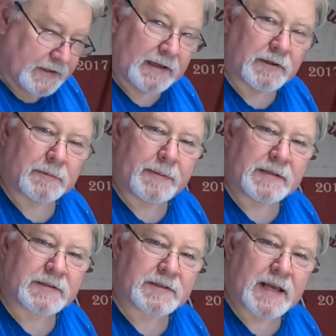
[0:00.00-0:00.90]
that little
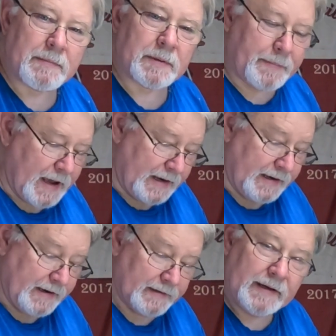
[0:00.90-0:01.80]
piece of salmon patty
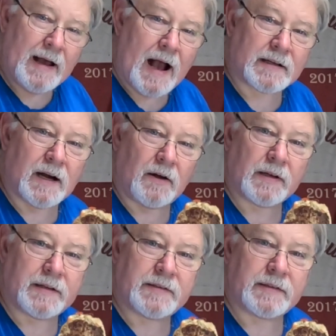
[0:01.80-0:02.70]
here. I
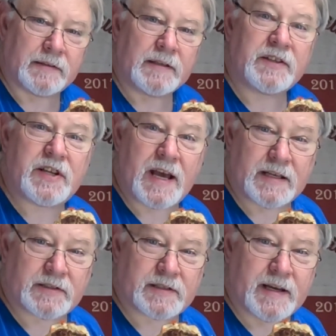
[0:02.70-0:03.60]
call it the
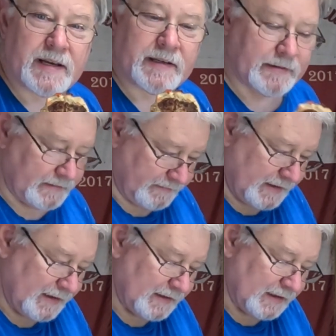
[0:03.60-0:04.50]
test steak.
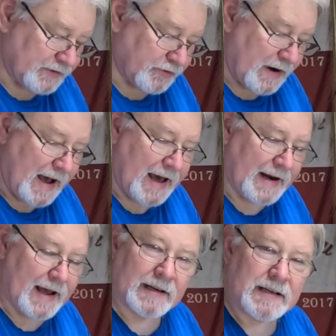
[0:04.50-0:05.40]
Let's try
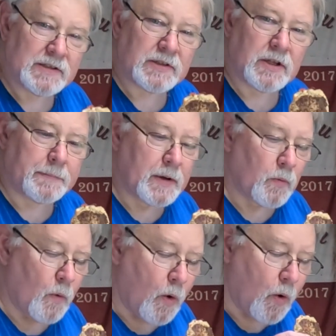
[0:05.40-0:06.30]
it out. It's a little
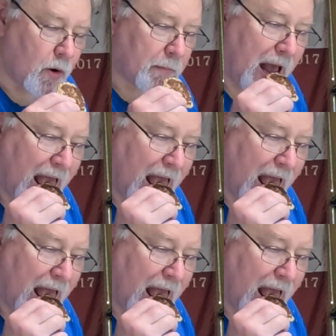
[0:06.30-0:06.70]
bit warm.